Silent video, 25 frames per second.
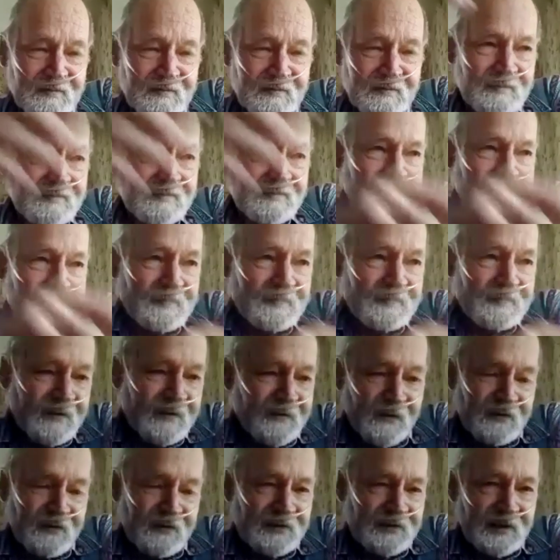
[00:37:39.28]
my
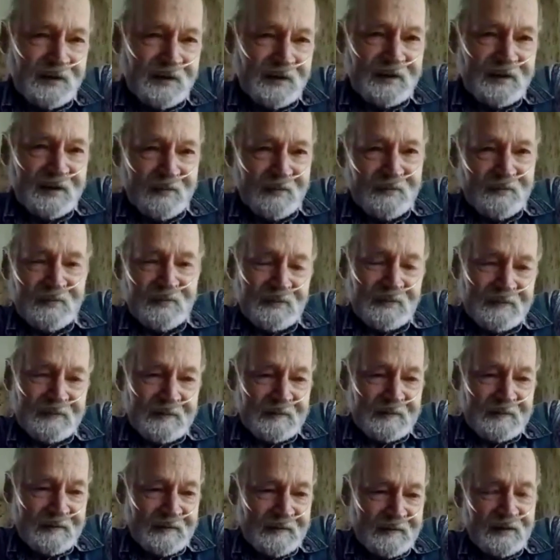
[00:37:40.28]
folks ended up
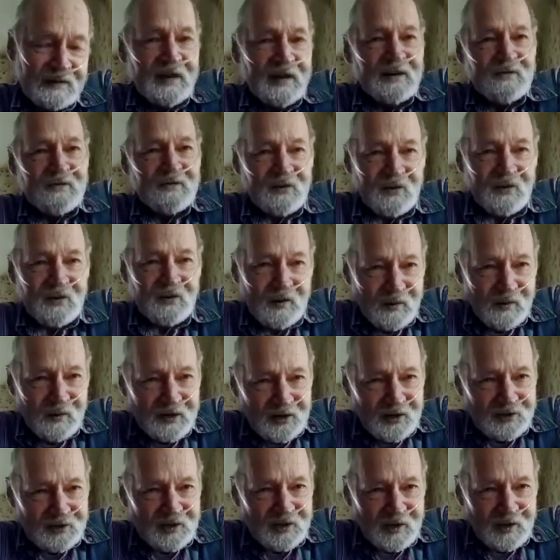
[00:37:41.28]
kind of a
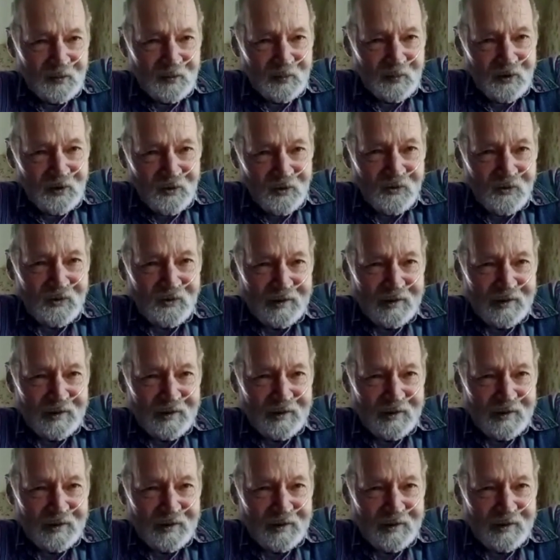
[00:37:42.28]
combination of both.